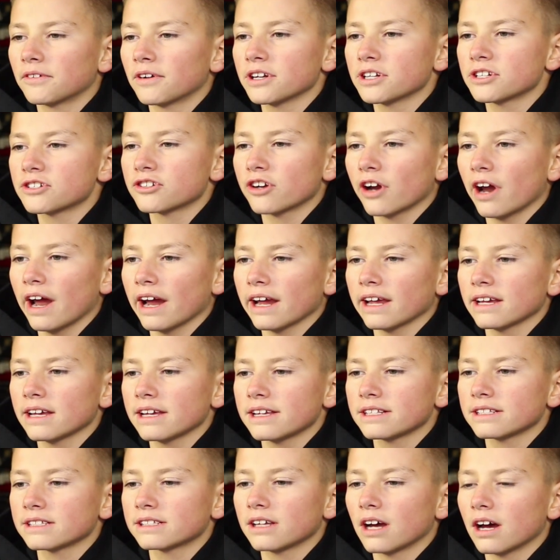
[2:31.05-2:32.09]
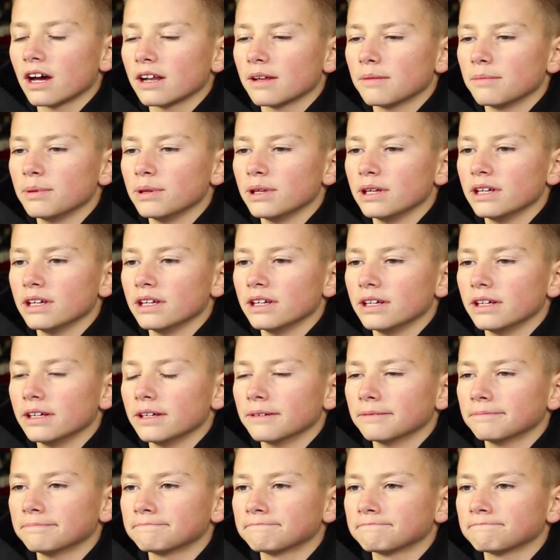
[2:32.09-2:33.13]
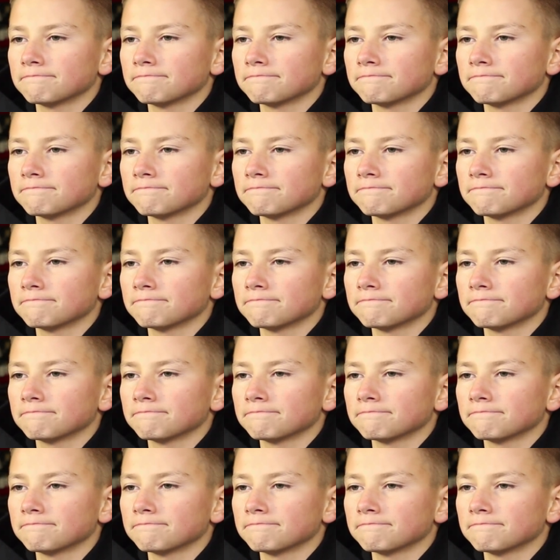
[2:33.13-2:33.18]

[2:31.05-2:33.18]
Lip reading: racetrack has got to be